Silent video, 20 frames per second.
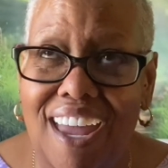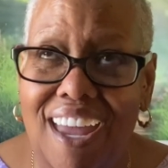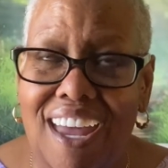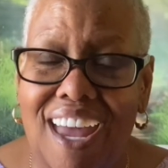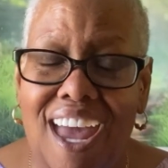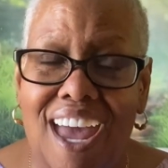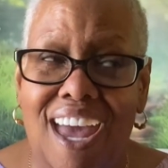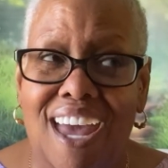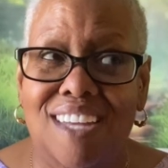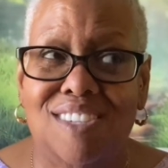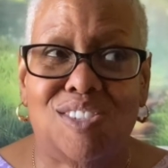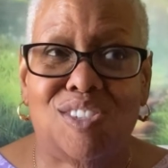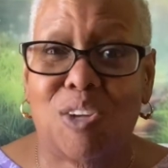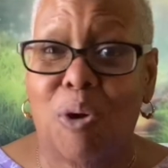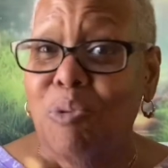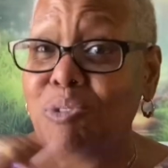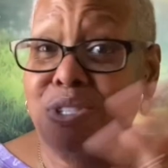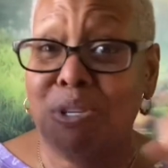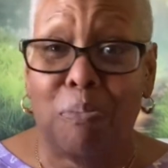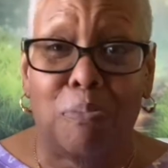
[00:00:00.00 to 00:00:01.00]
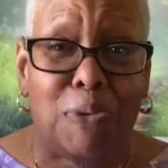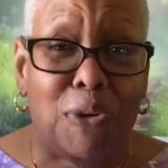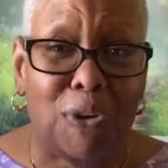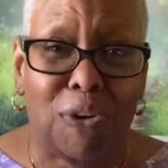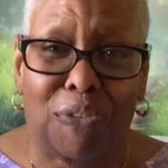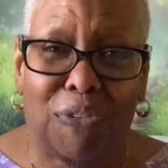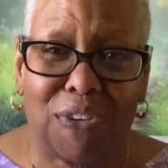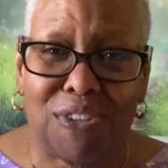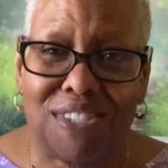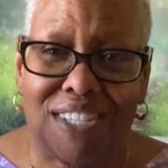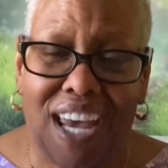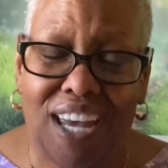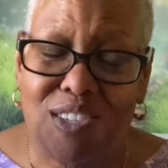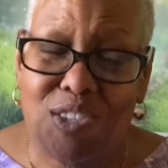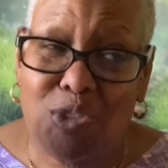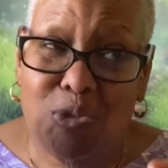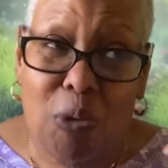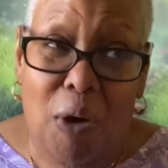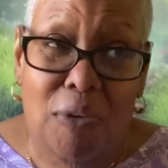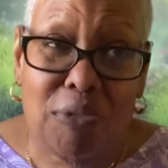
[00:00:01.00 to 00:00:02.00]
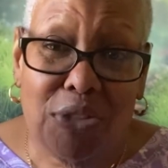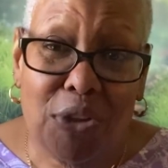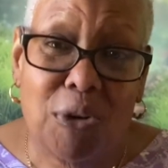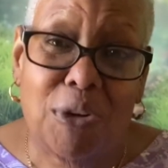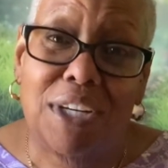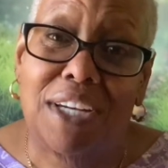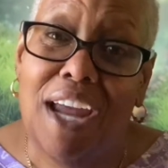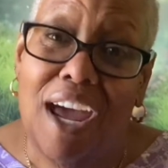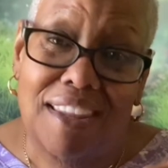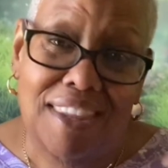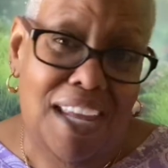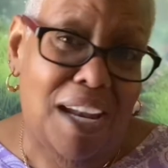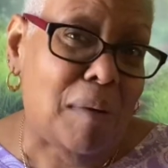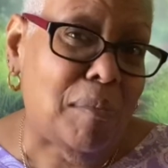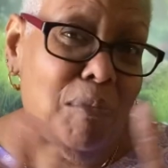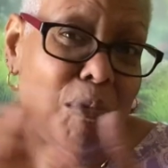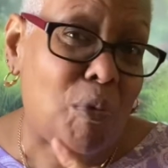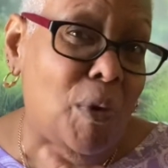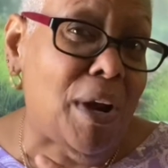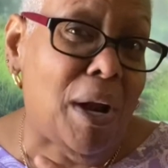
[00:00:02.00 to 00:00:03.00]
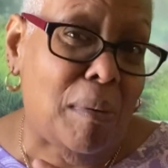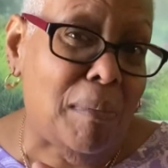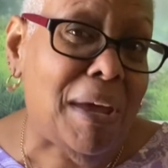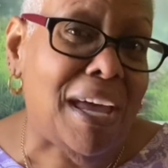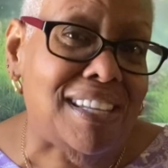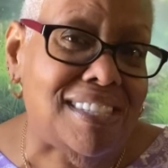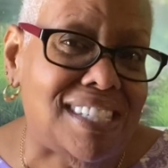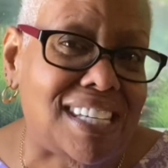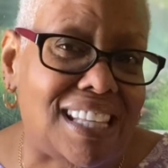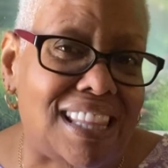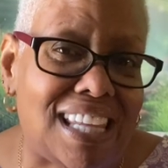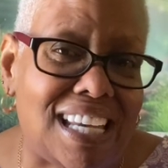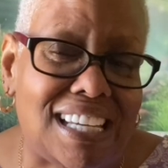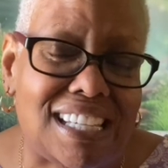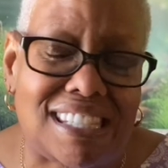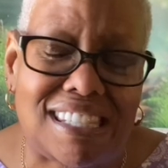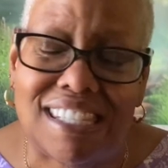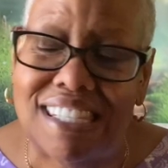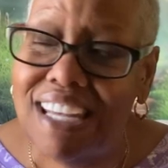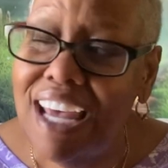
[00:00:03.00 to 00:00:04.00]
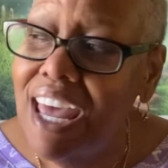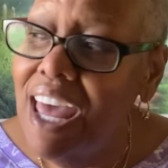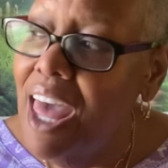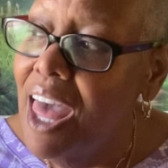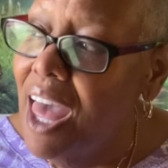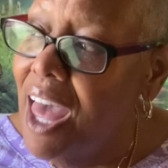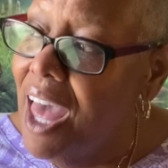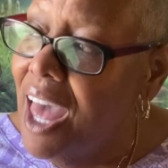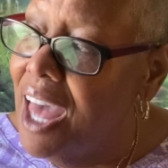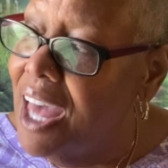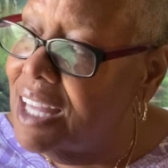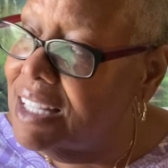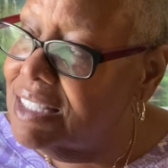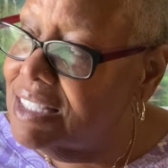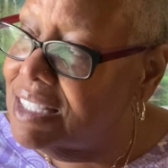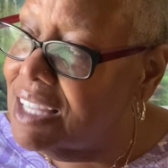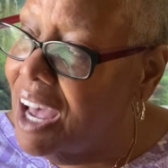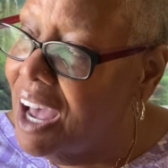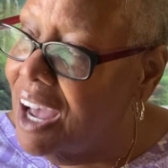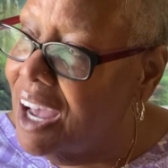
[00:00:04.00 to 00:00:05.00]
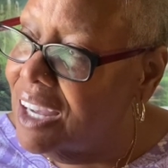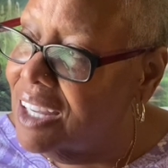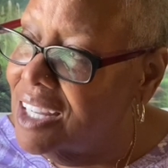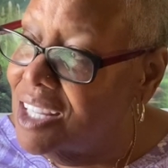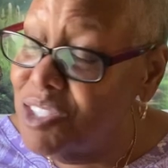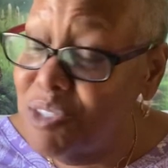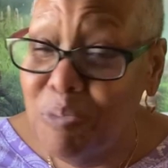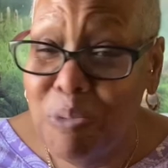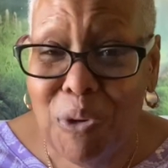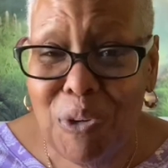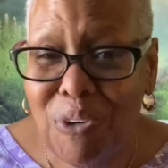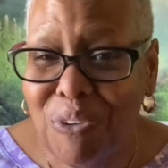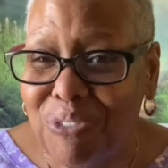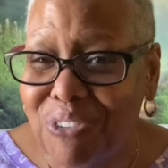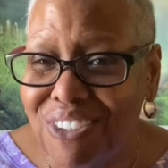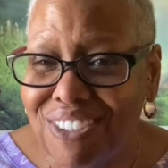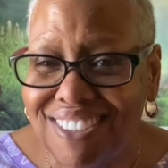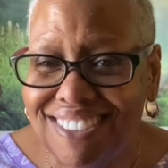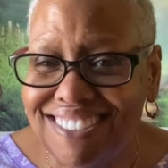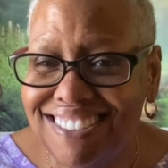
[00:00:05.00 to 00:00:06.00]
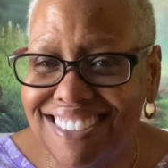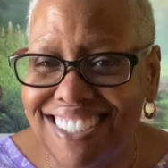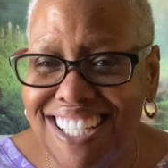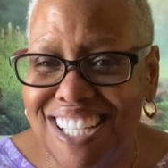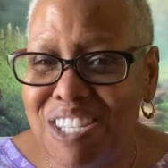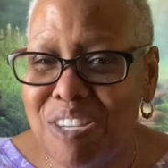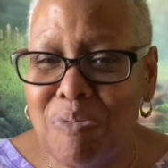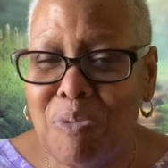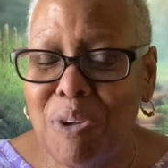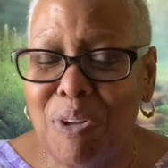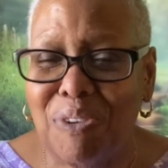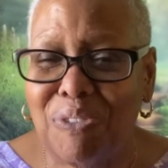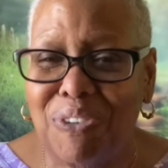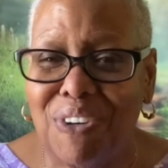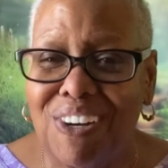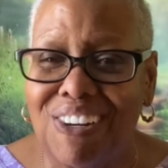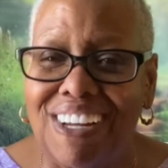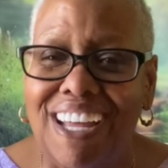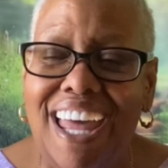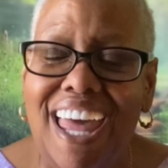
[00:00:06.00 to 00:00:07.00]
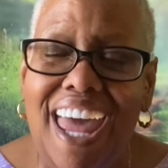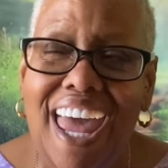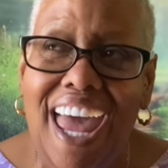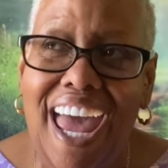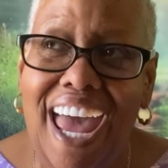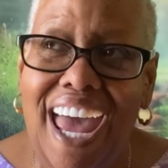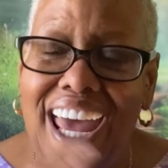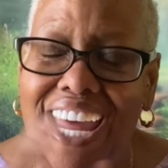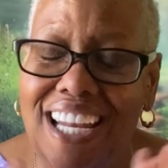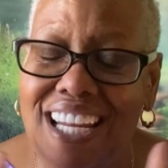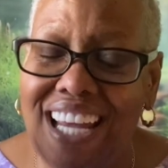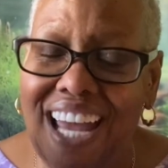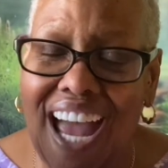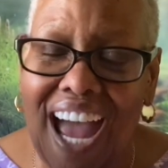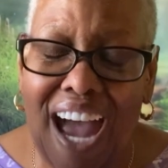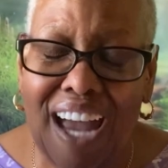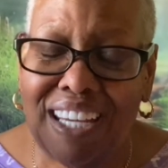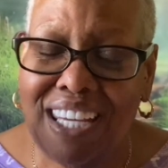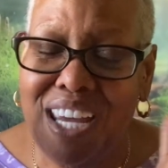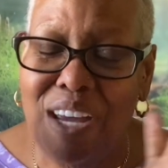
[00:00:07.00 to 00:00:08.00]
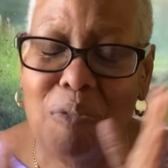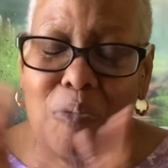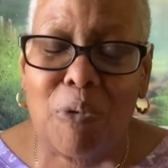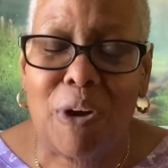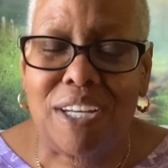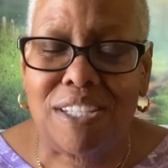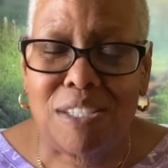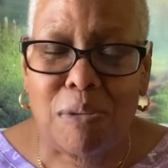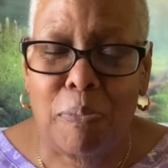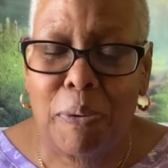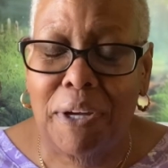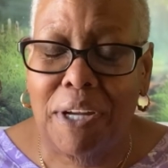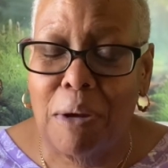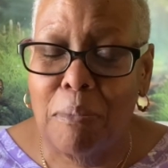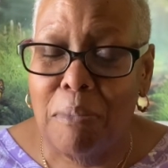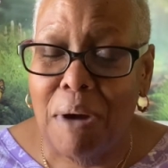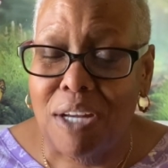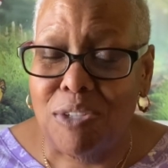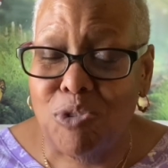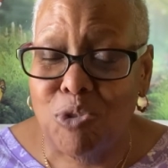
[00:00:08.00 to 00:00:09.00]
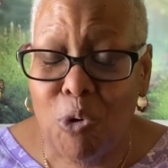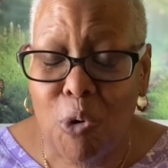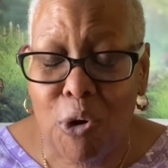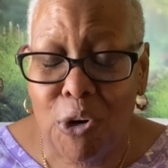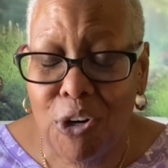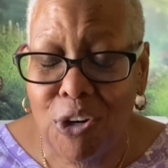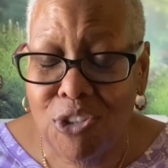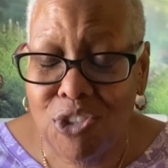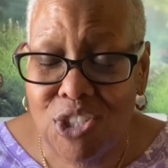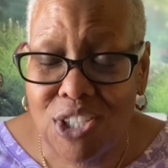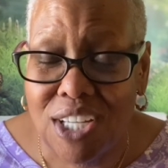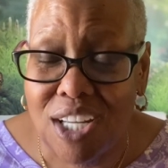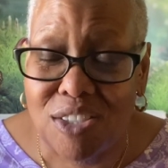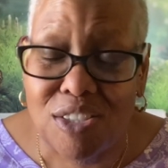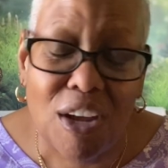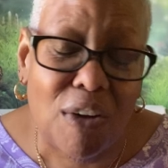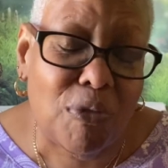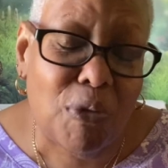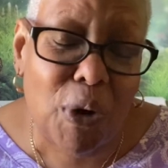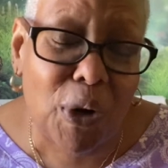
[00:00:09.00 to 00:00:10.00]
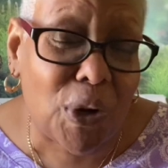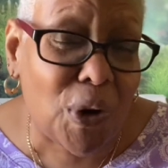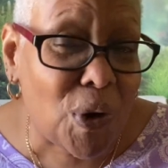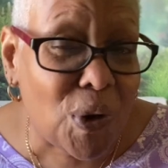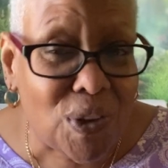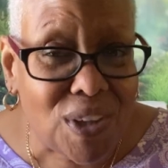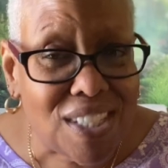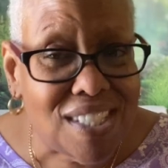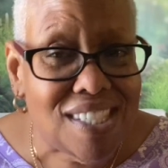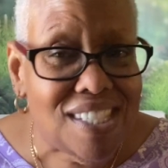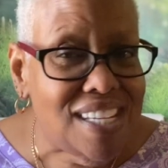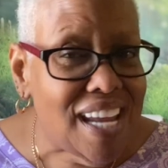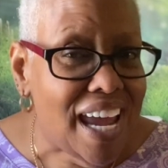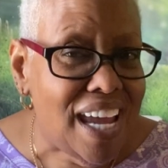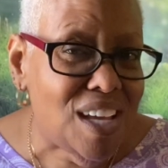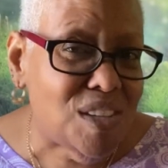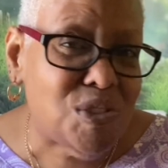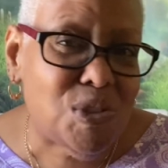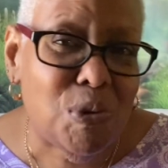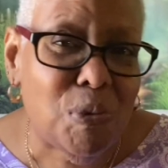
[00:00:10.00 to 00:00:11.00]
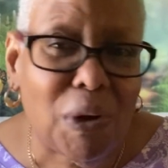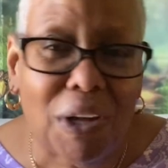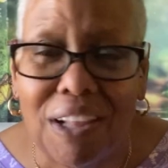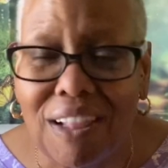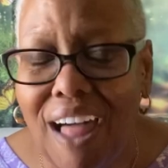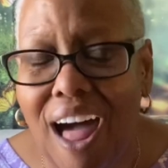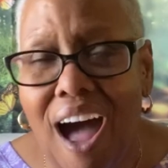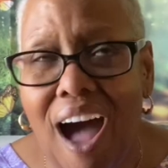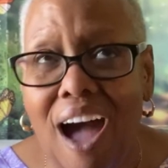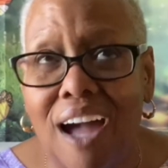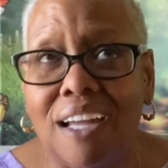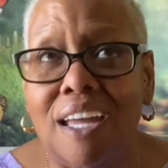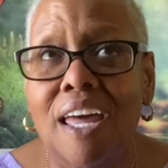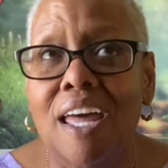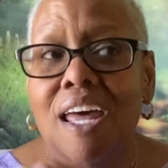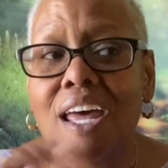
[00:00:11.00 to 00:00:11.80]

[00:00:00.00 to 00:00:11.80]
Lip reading: And so it's a beautiful day. It's 12:30 now when I'm ending this. And it's beautiful. It's beautiful. And I can't wait to pick up my daughter. She gets off work early today at 2 o'clock.